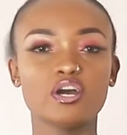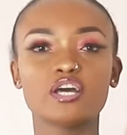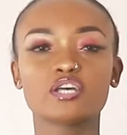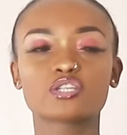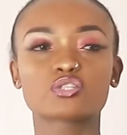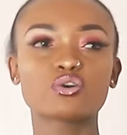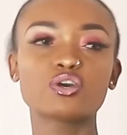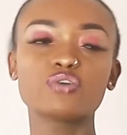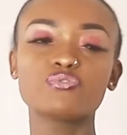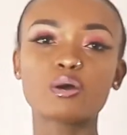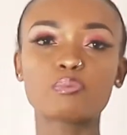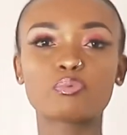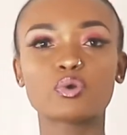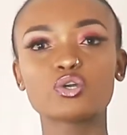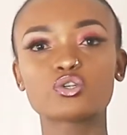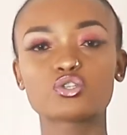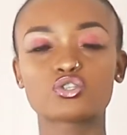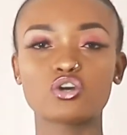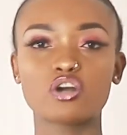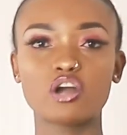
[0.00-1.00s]
So if I'm going
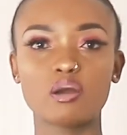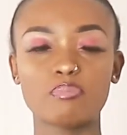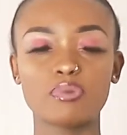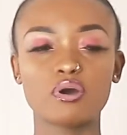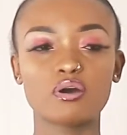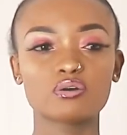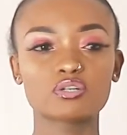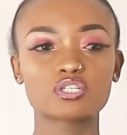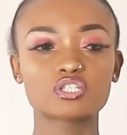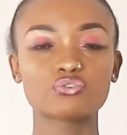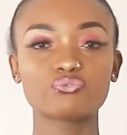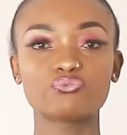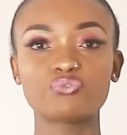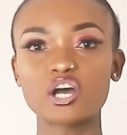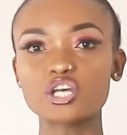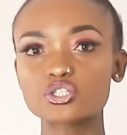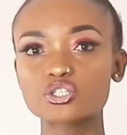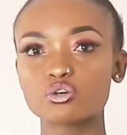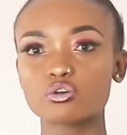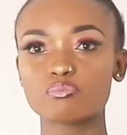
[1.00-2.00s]
to talk about
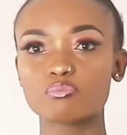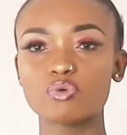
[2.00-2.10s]
fashion